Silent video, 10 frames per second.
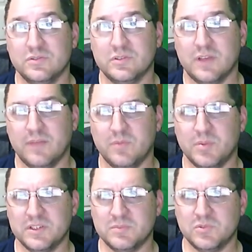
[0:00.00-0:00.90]
I have to bring some
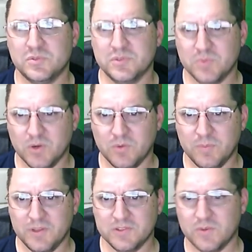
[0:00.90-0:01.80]
tools to work with me
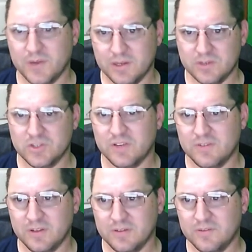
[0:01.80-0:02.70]
so I can adjust it,
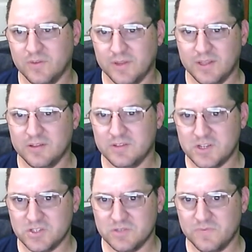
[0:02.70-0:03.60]
so I can get the
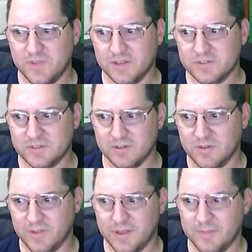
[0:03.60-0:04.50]
tension fixed and all that.